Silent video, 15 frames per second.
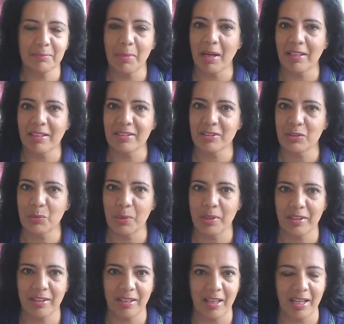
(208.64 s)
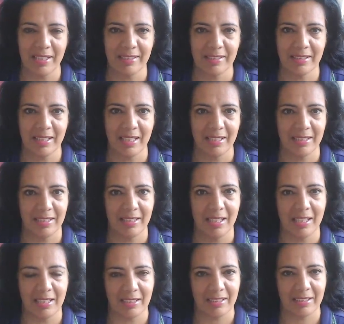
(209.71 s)
balance with the light and the
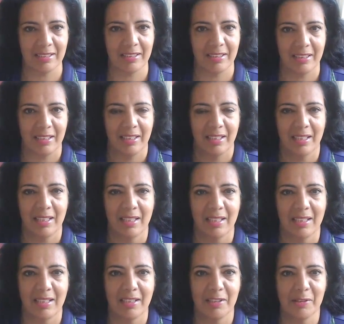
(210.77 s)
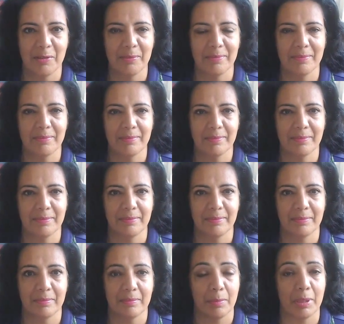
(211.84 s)
dark. Um,
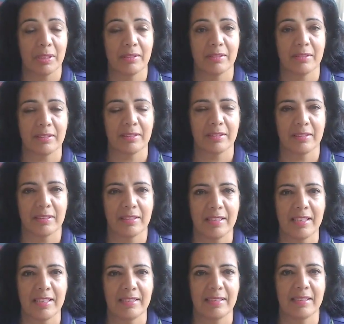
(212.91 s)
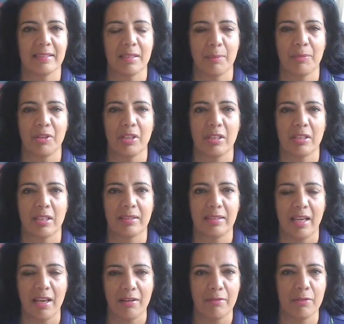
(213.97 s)
but this is something that
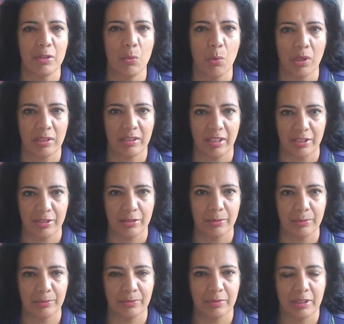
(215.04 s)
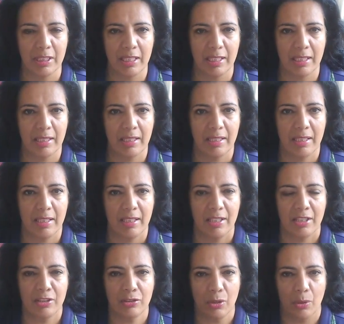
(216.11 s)
everyone can do.
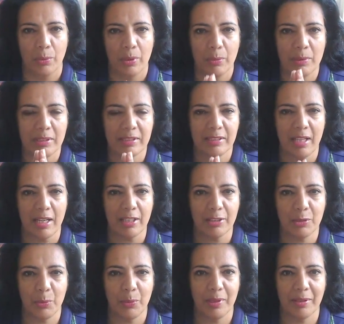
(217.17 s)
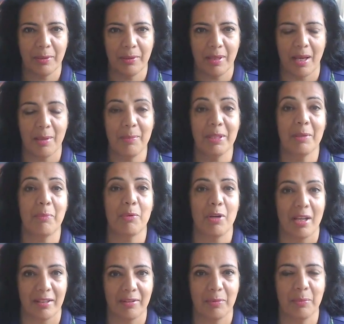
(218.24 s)
So we will start with a big
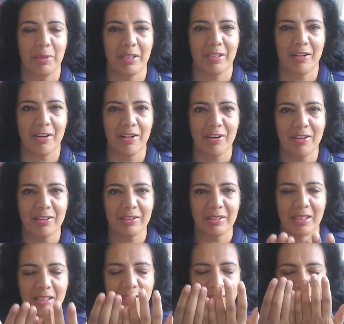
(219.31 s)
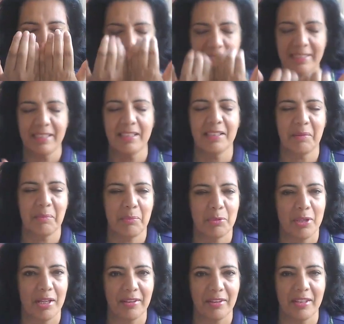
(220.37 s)
breath because inviting the
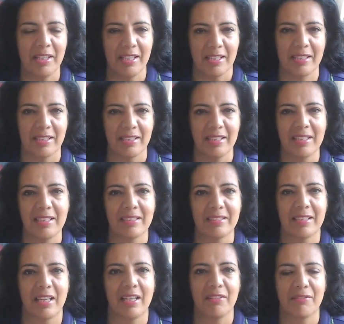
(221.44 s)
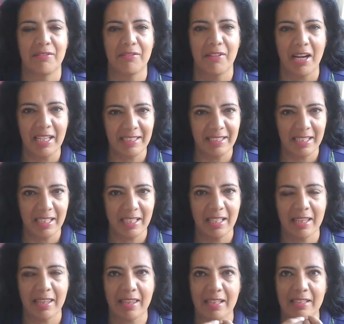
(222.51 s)
breath in is
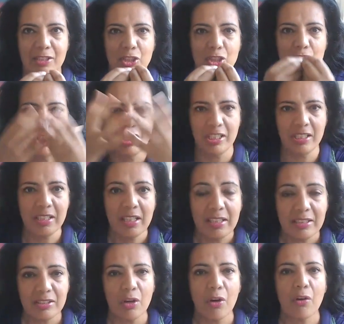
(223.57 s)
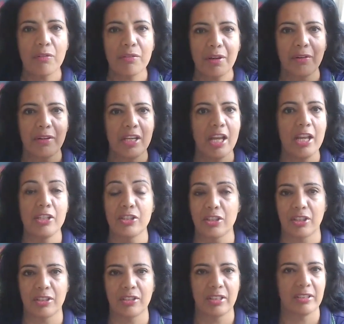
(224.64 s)
inviting the genius of
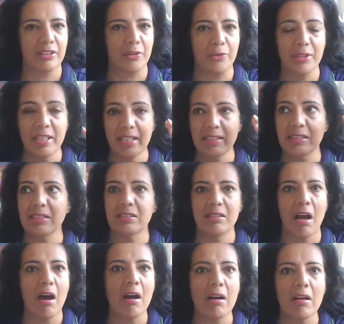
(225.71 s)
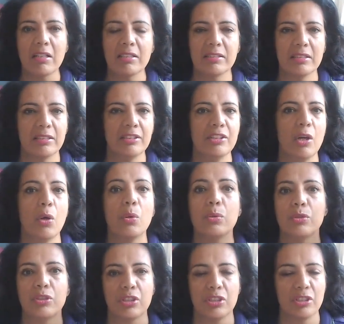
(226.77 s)
creation that creates stars and the
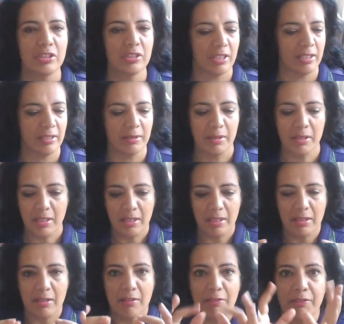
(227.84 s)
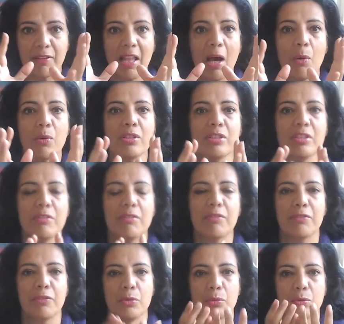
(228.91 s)
oceans and flowers and
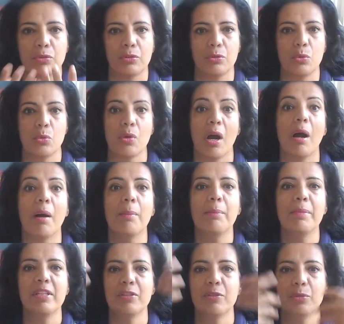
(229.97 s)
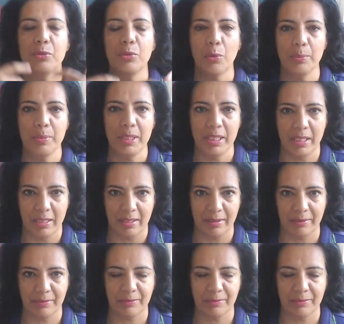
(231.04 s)
fruit to come into your being.